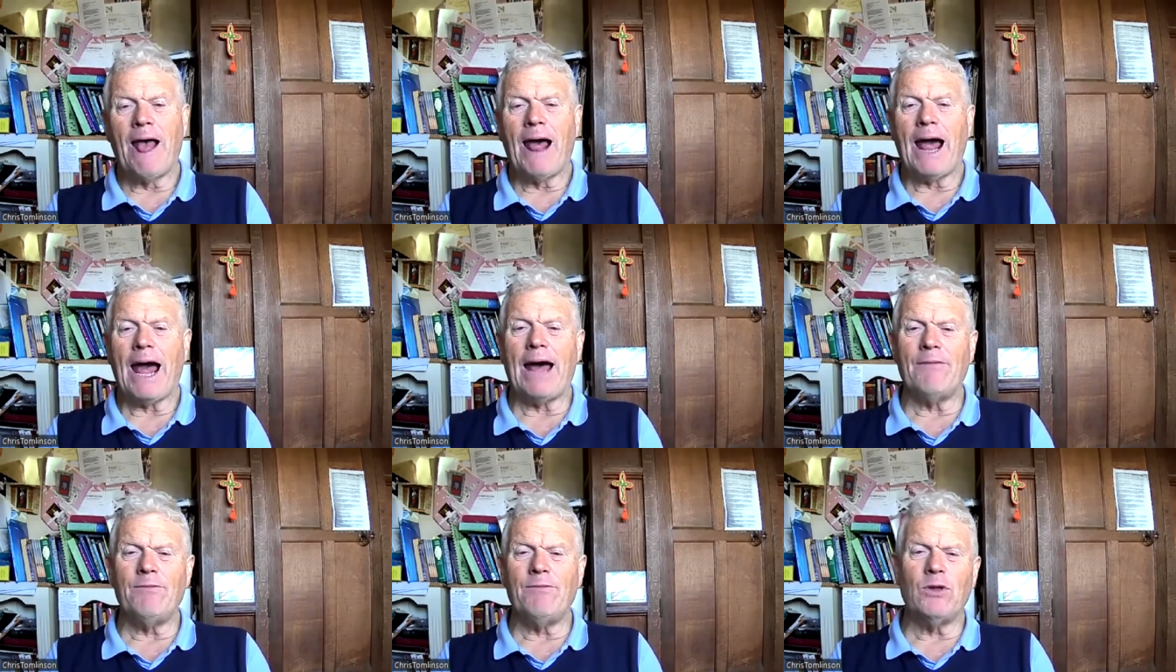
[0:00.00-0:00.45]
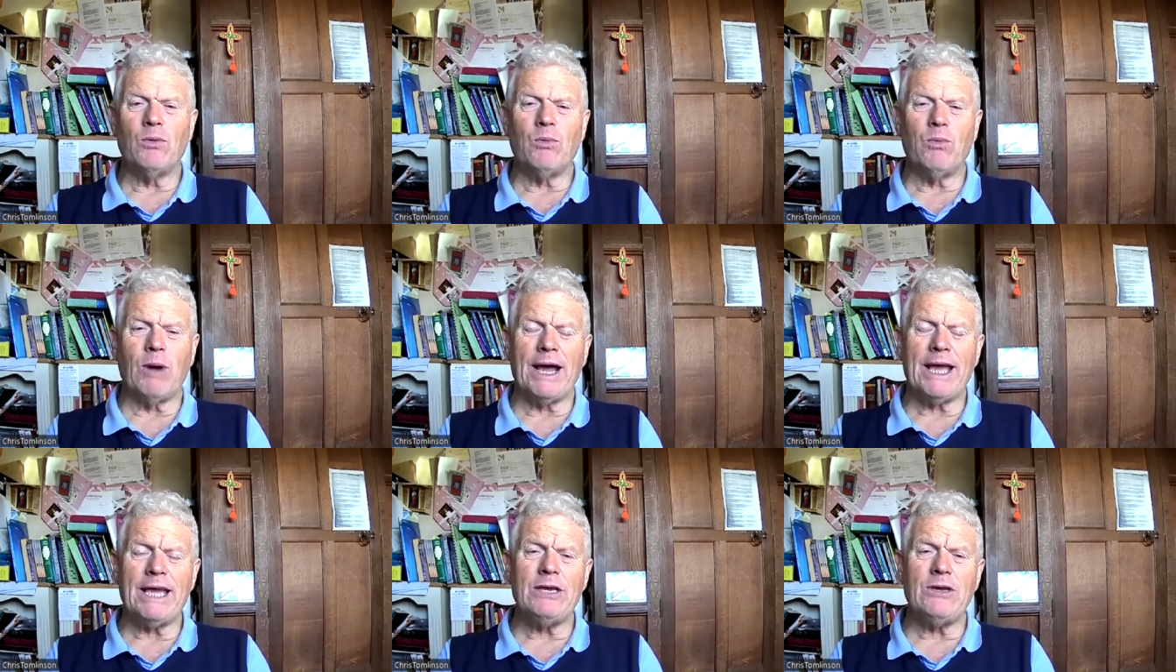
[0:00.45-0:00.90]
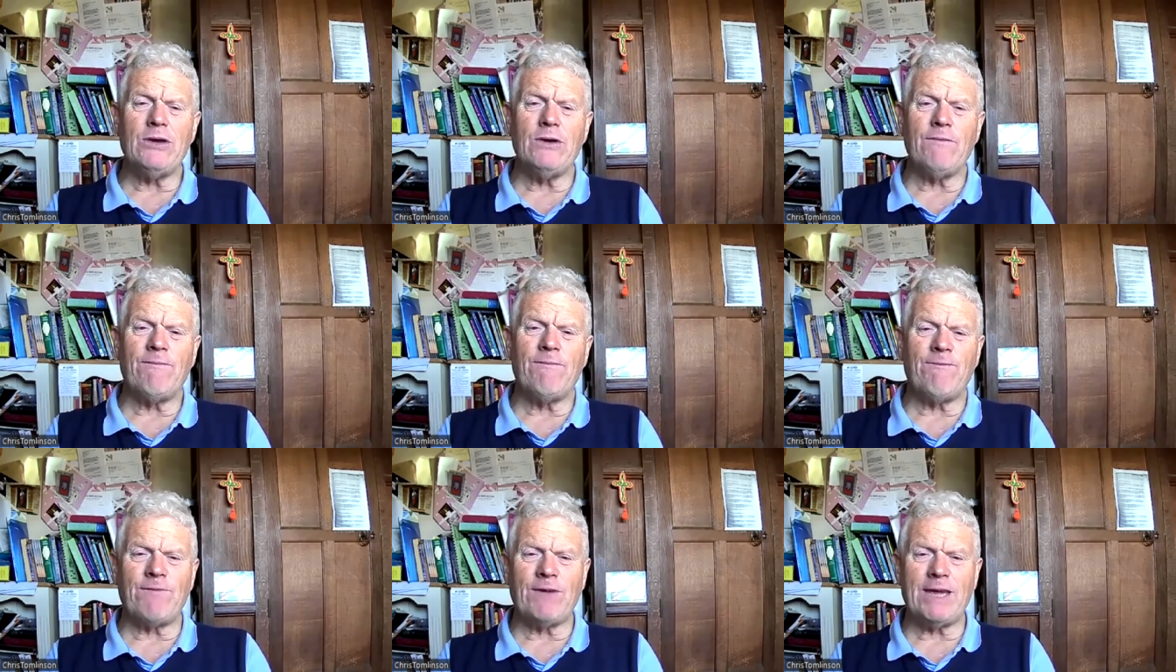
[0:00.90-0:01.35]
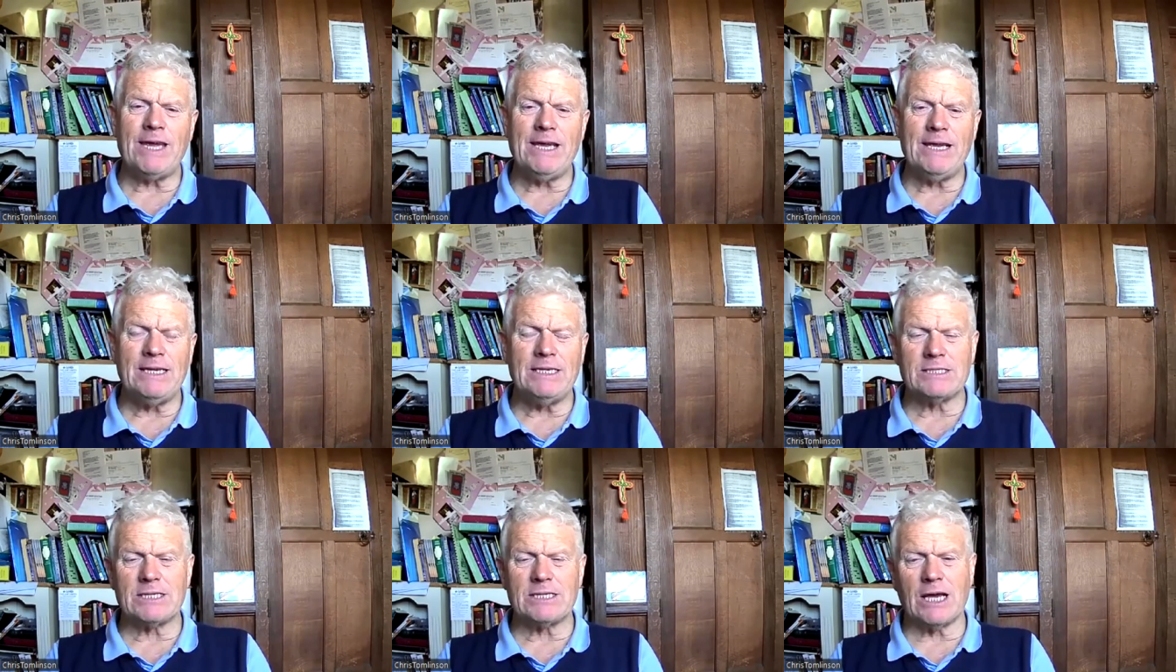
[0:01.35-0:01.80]
and the way you
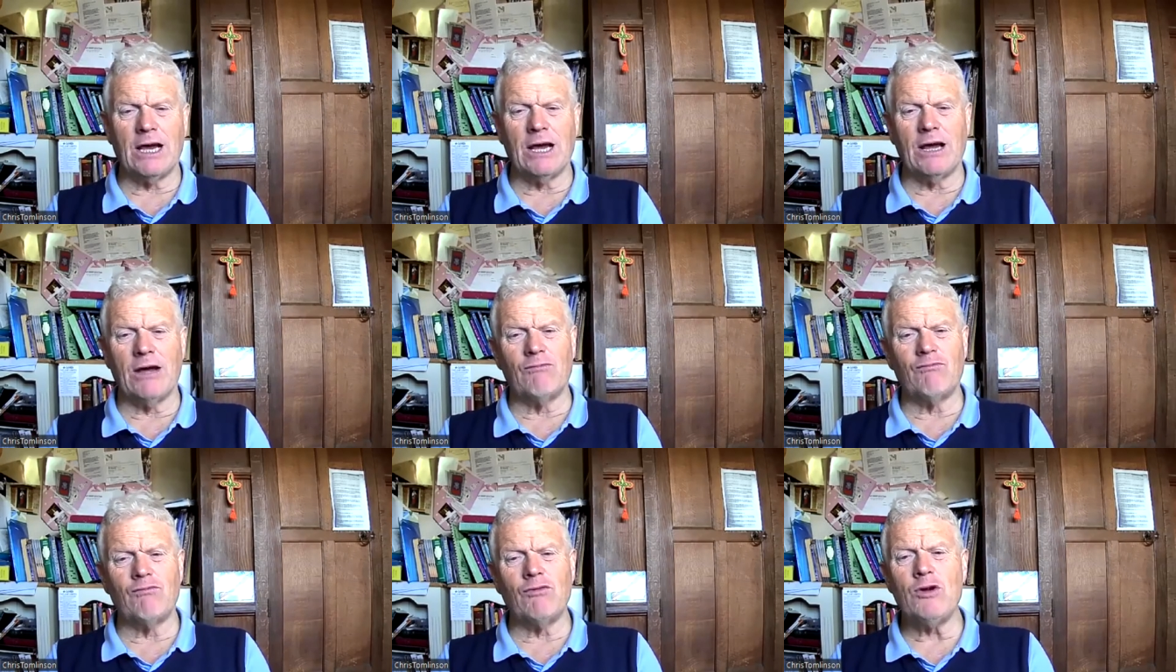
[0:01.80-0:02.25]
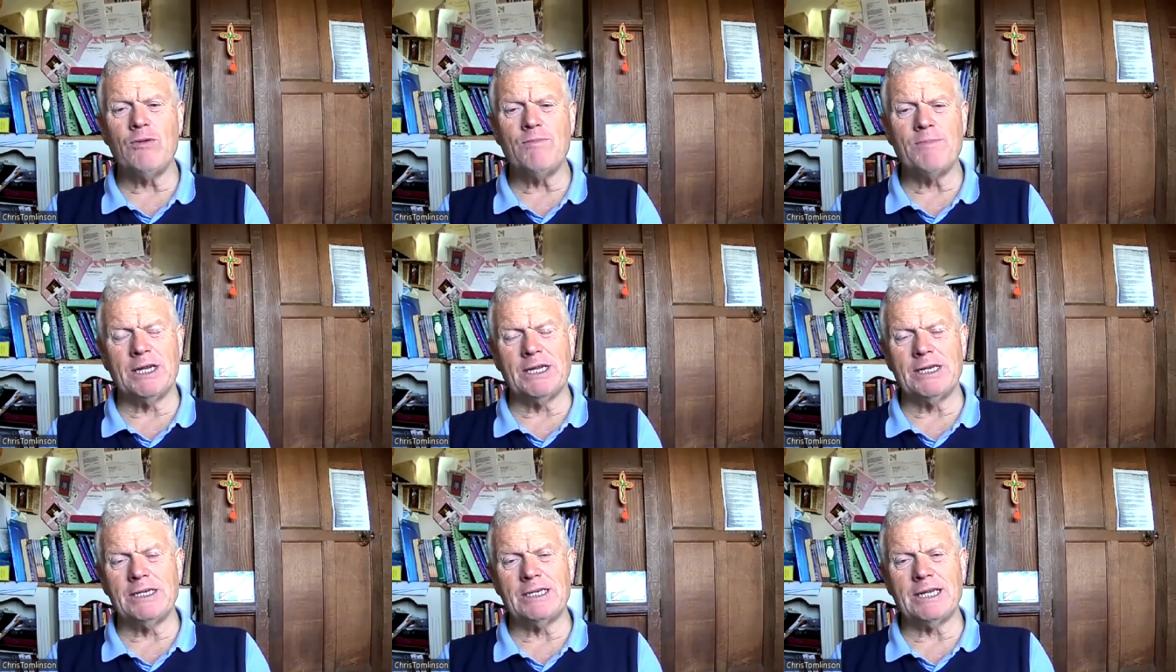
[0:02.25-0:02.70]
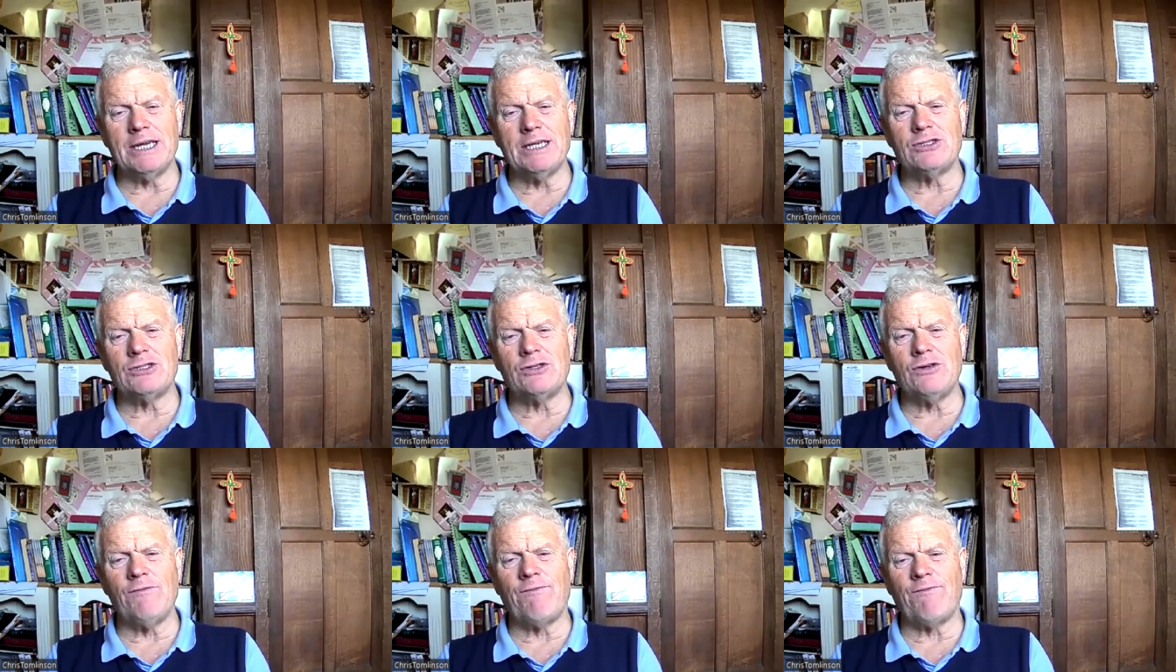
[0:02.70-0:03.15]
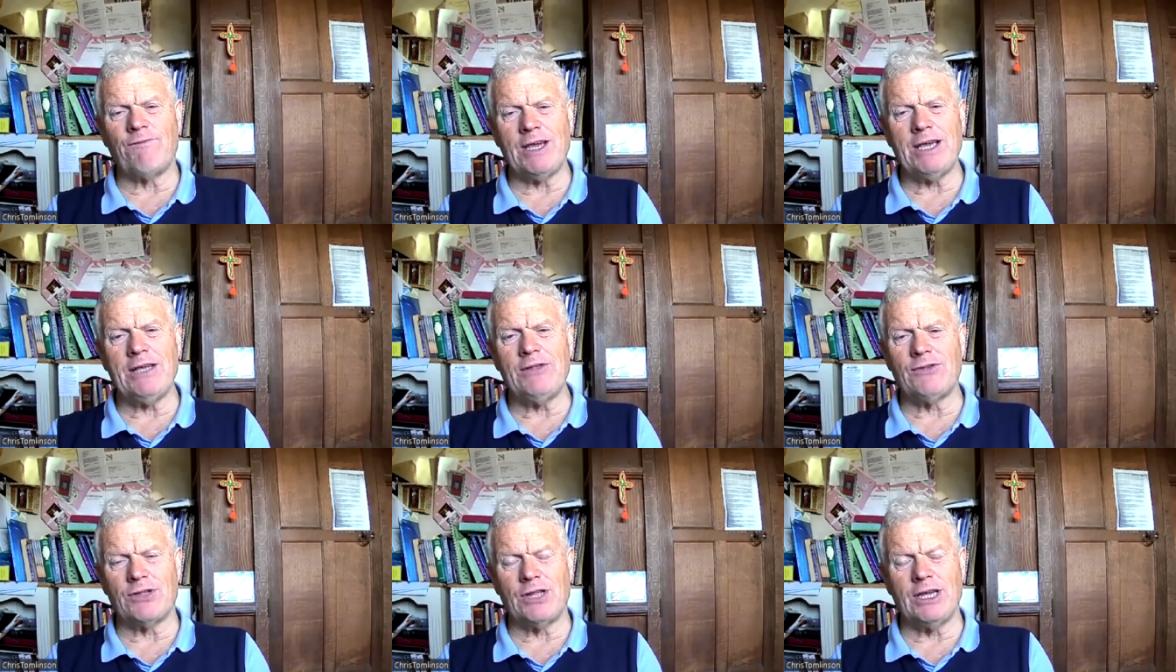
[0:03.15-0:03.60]
feed a uh, ruminant is you
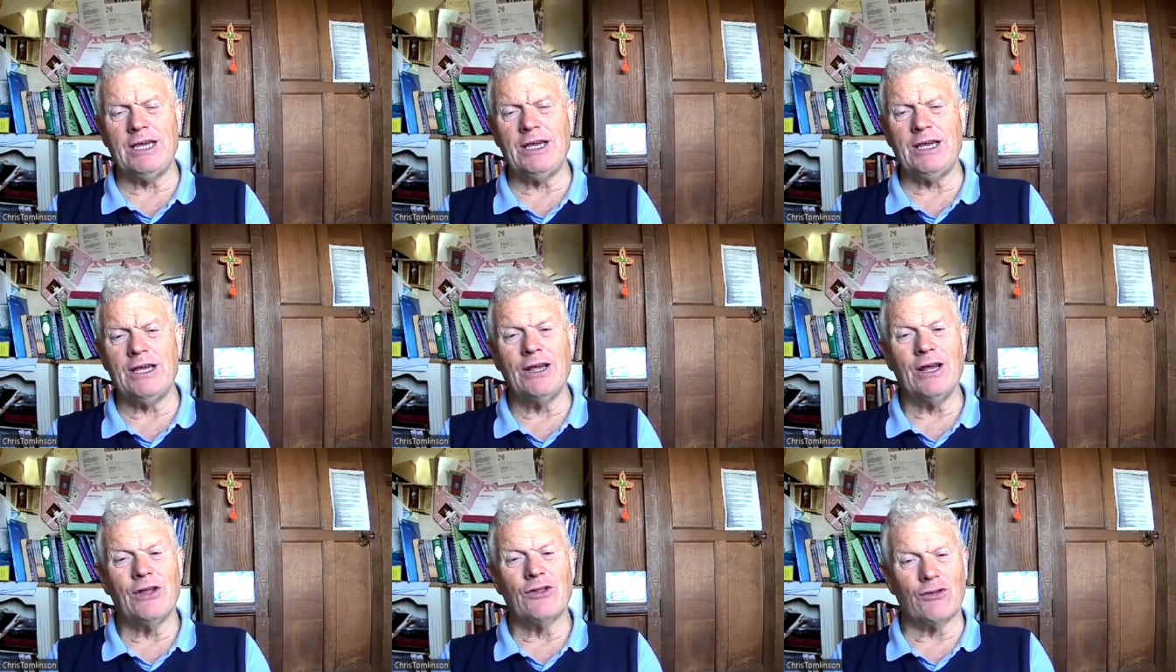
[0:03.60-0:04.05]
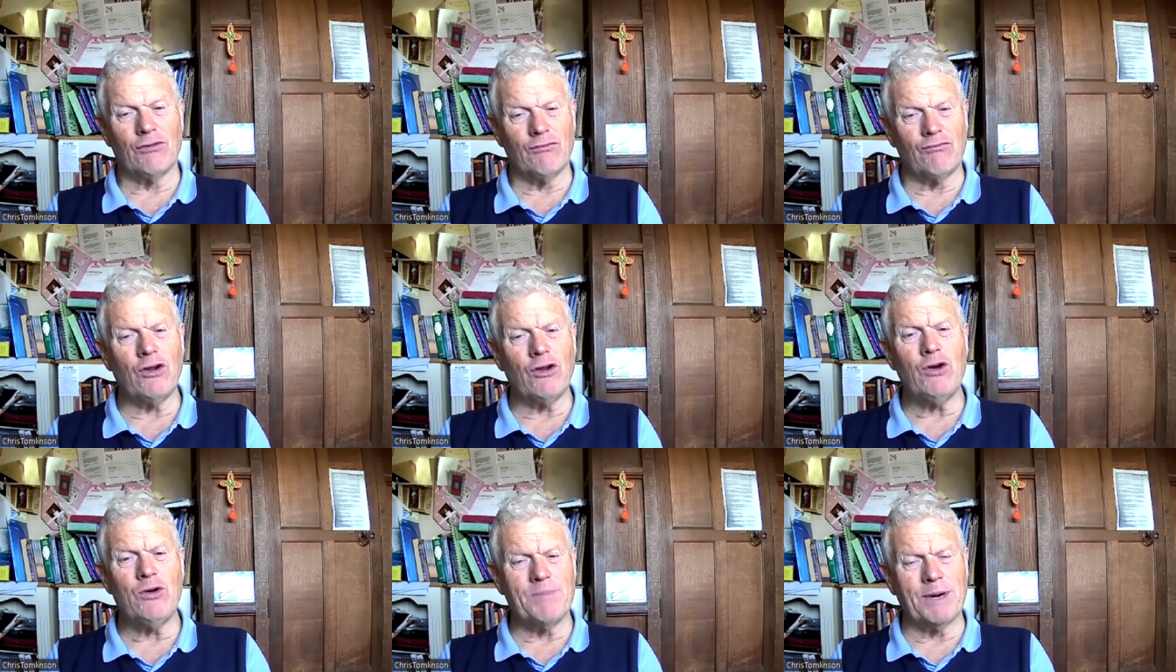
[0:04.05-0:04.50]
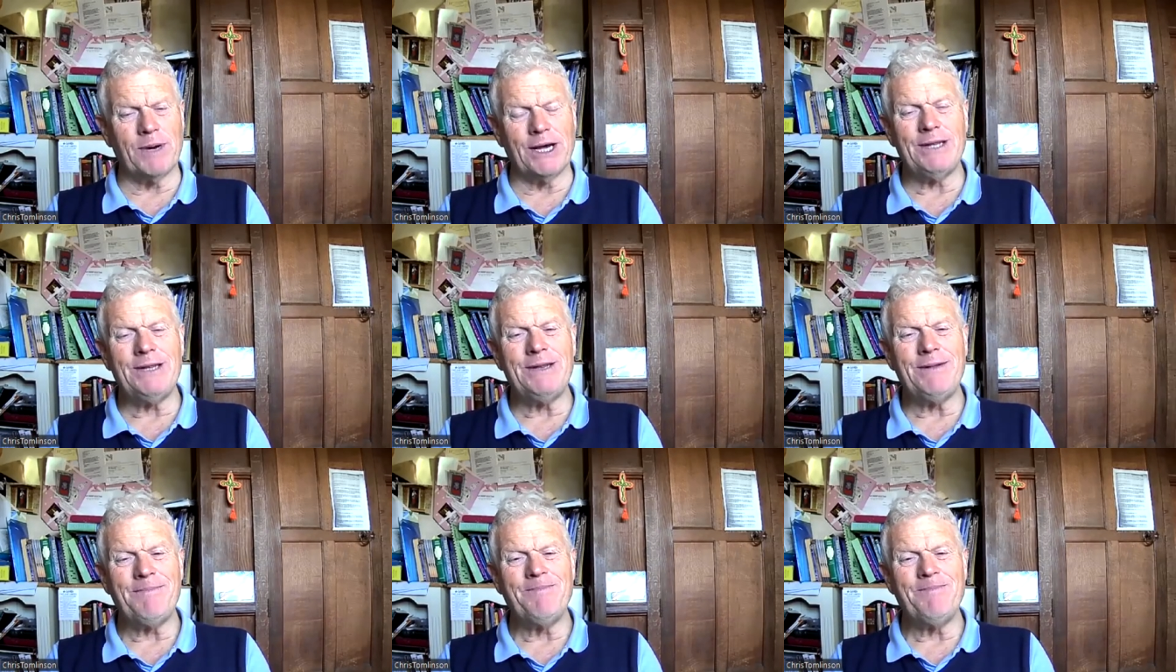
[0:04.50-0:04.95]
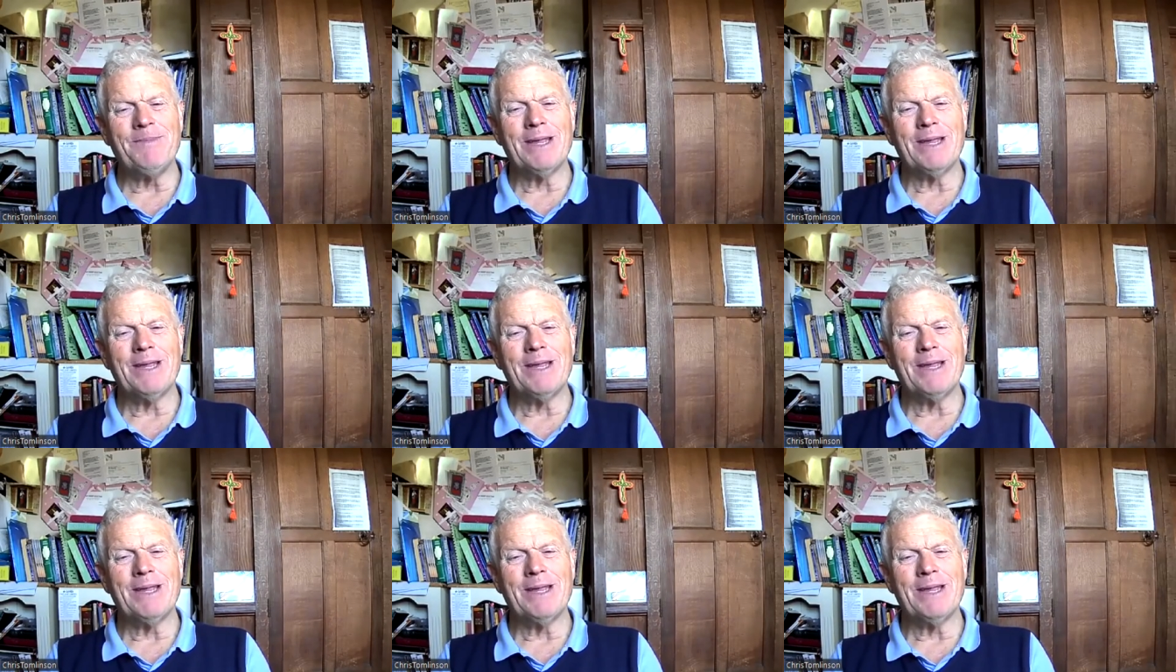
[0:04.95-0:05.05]
feed the, the rumen,